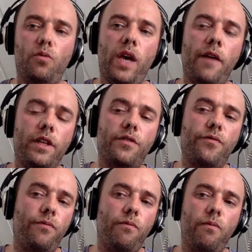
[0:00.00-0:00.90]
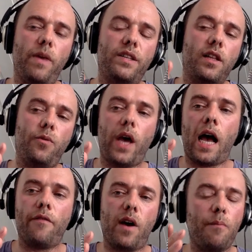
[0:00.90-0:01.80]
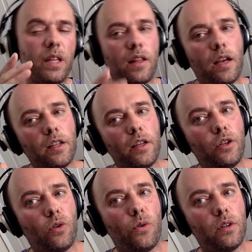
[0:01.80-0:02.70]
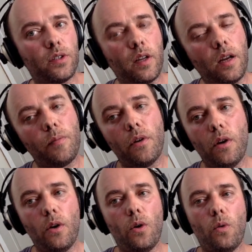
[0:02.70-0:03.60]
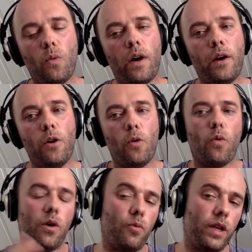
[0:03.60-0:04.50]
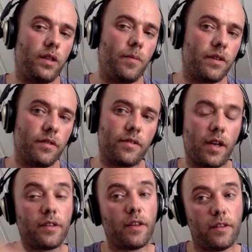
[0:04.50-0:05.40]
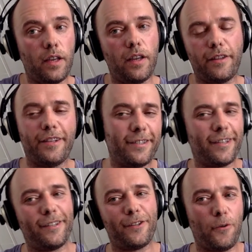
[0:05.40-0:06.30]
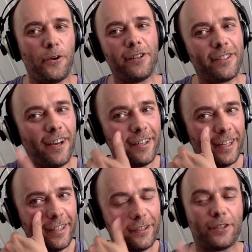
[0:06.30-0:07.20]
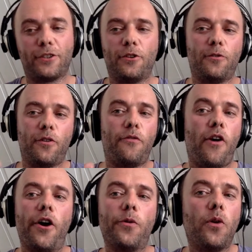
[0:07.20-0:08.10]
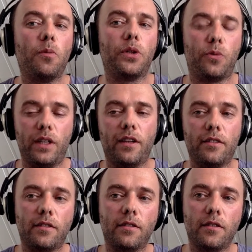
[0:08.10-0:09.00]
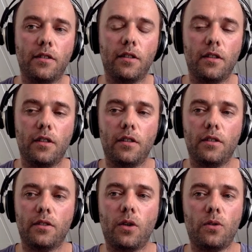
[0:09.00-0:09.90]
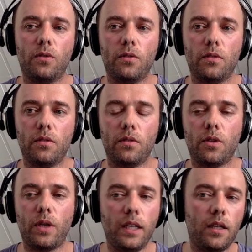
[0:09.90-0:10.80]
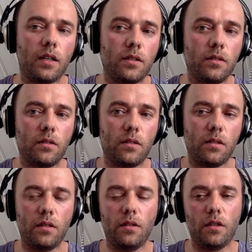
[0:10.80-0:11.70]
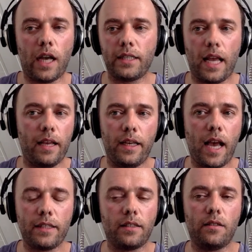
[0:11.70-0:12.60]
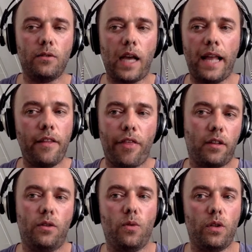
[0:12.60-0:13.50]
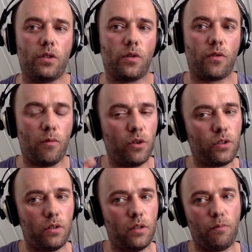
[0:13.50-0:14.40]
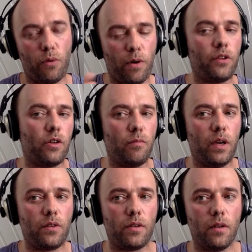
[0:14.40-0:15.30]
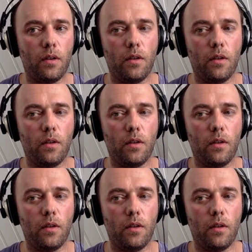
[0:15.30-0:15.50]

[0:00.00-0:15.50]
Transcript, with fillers: we have this basically we have a bit like an editorial setup where where we the business side and, and he's the editorial side and there's a sort of a firewall between us. Mm-hmm. So so he doesn't do, has he hasn't do anything to do with sort of commercial the proprietary bits,